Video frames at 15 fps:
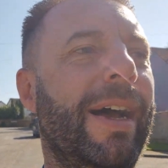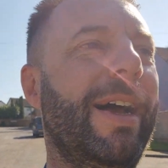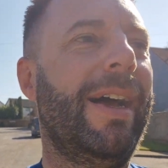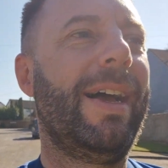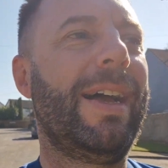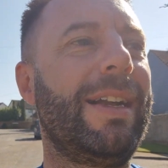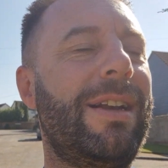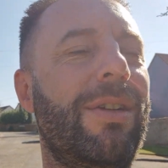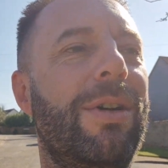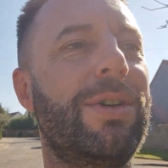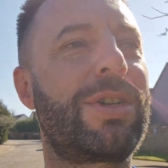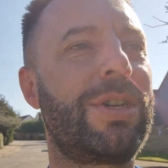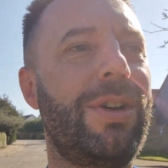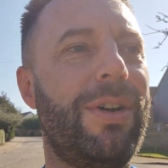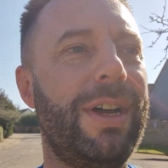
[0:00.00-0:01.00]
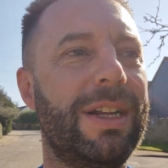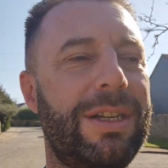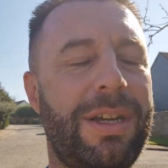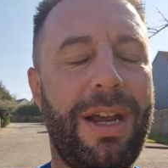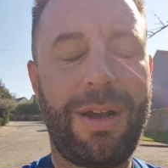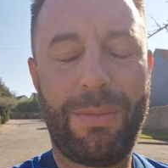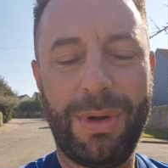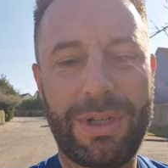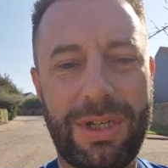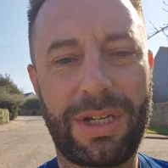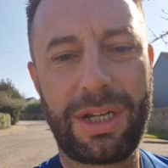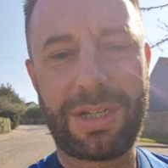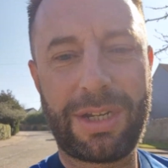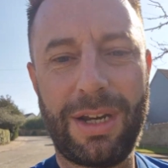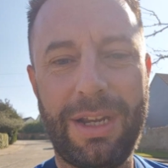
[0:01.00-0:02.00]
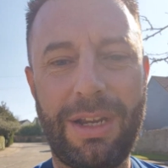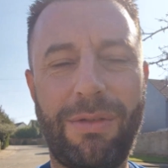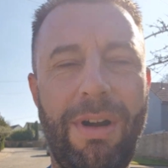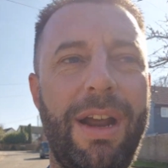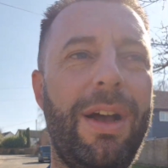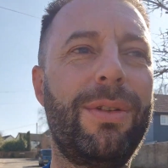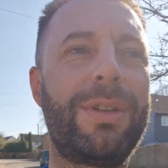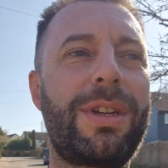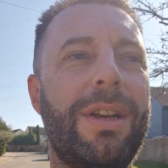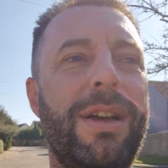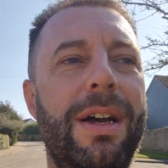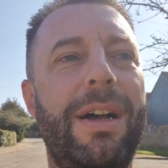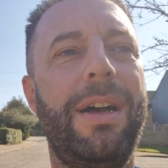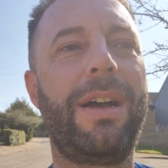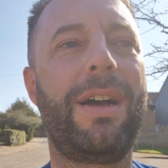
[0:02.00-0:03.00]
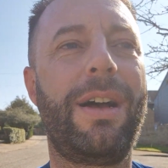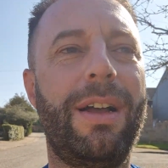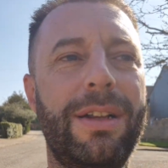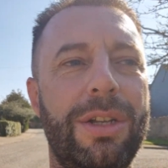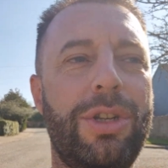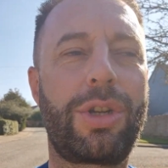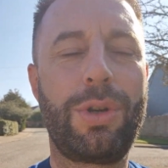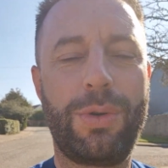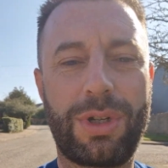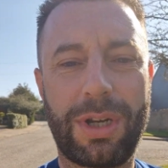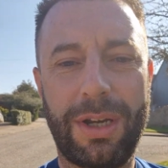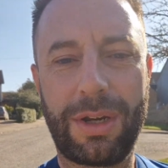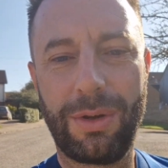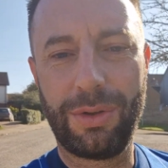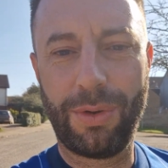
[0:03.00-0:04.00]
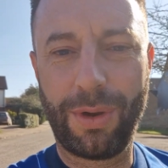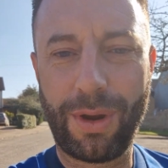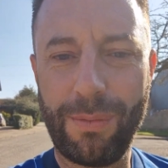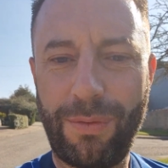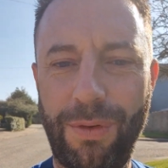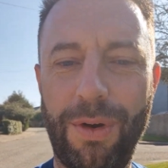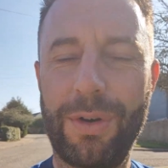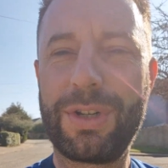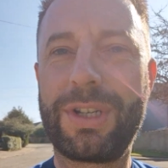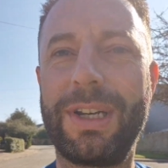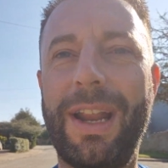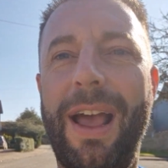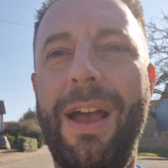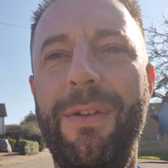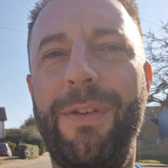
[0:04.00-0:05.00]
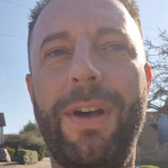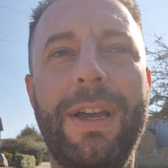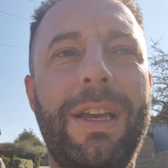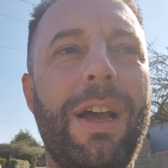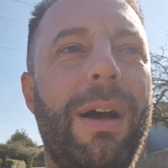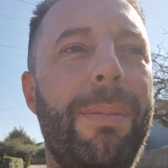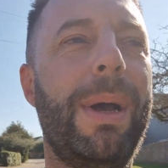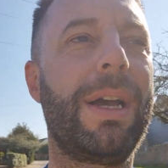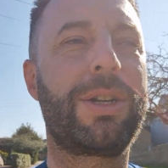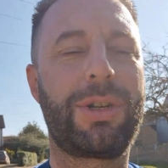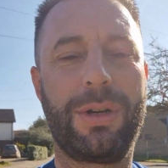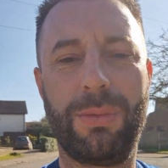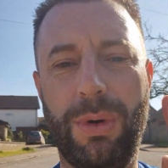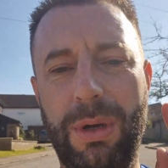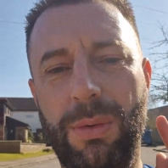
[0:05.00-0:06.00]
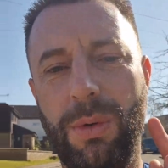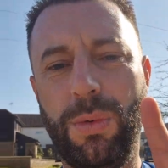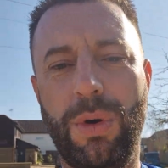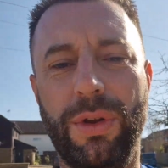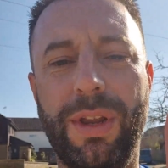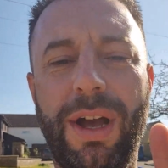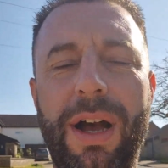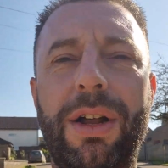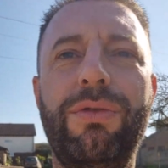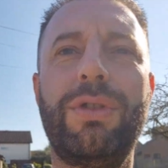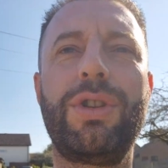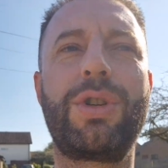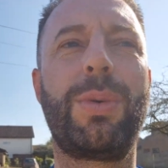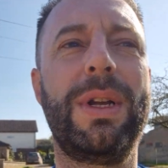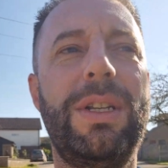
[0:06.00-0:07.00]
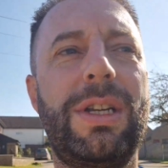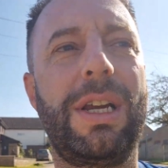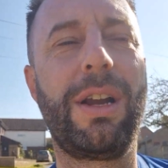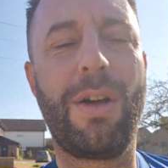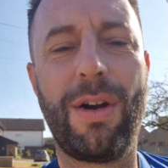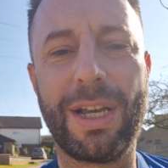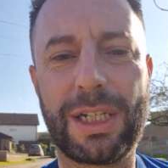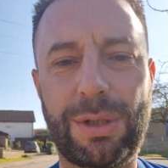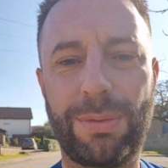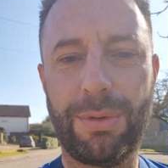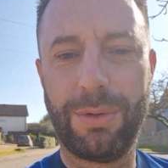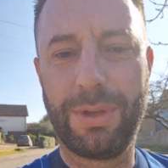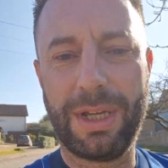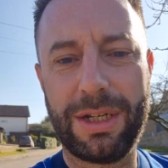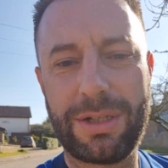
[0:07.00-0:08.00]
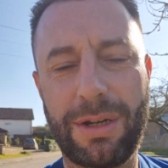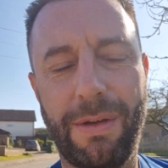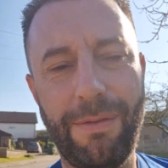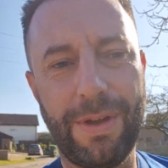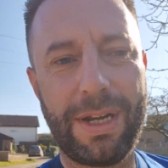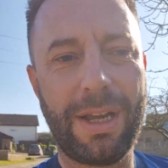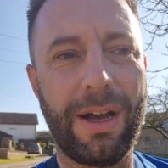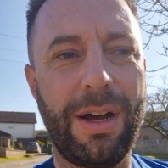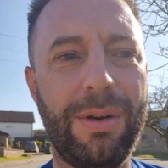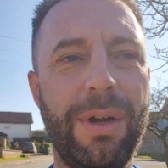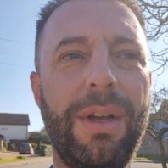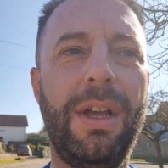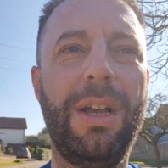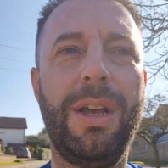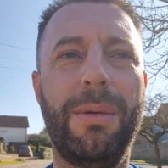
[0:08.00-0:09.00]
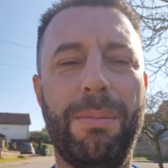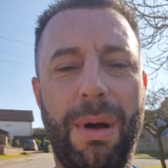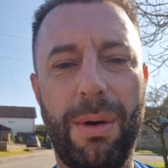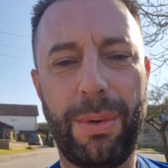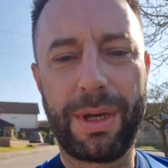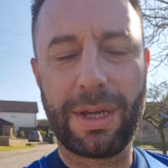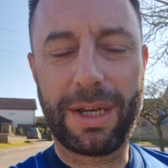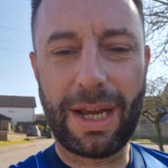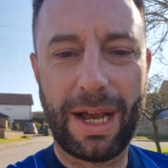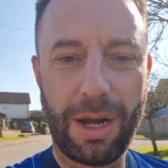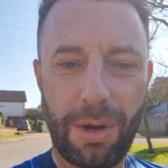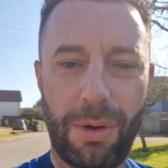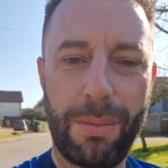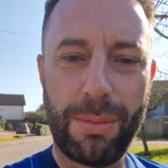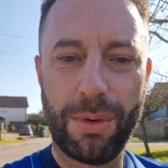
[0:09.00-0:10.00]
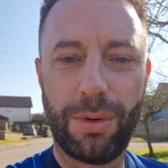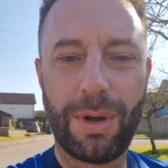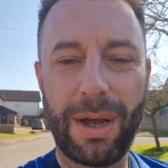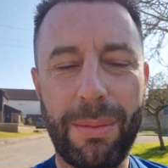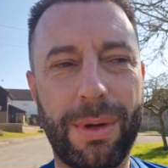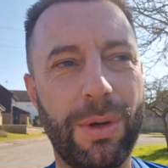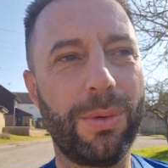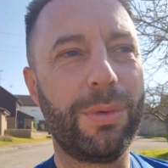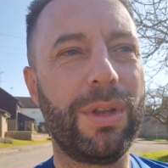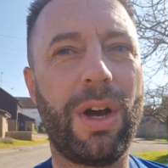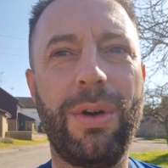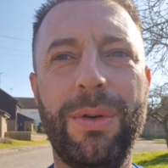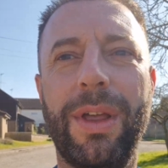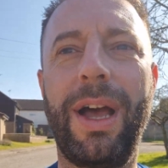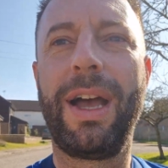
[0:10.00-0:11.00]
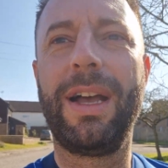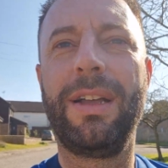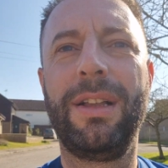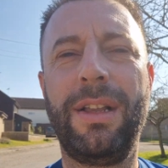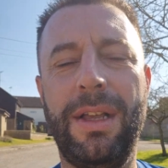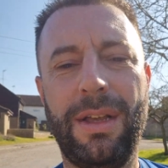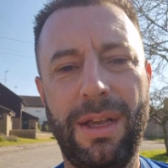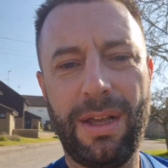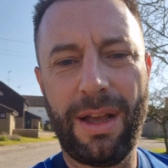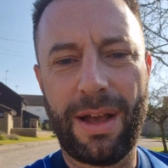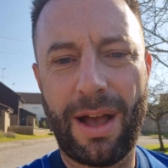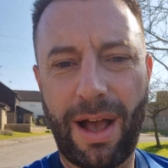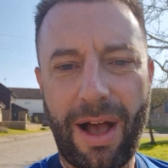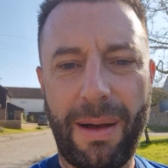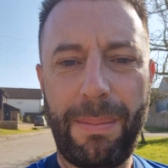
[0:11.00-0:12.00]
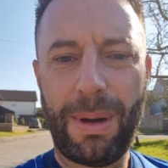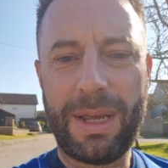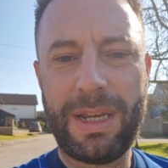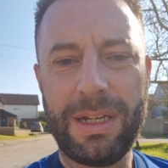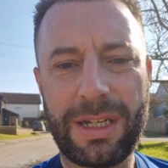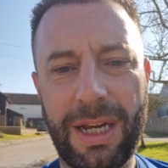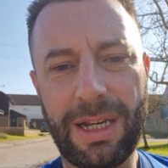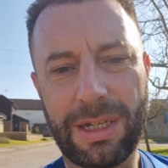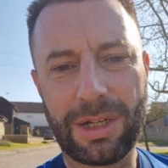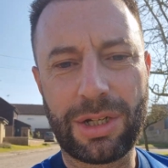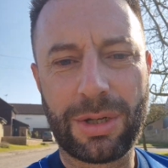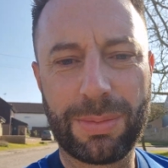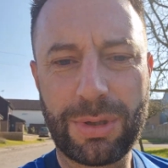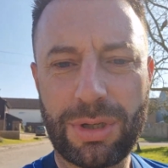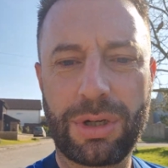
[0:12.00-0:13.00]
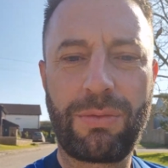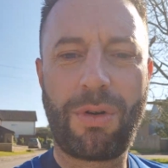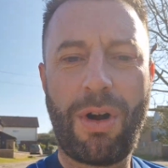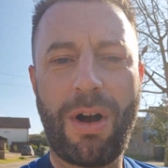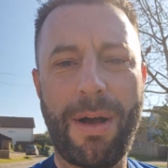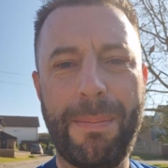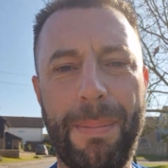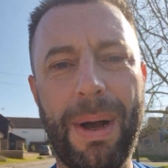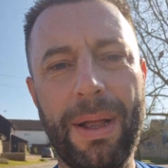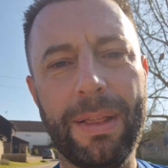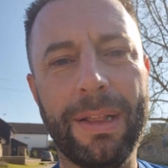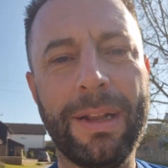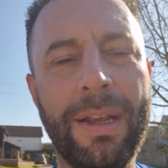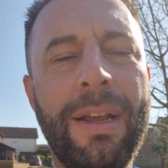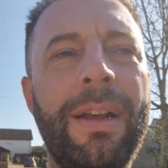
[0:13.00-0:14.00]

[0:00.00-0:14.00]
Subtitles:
And last night, Town went to the City Ground to take on Nottingham Forest in FA Cup action. We will want 120 likes for this video, but we can get a lot more, and we all know that. Please hit the subscribe button.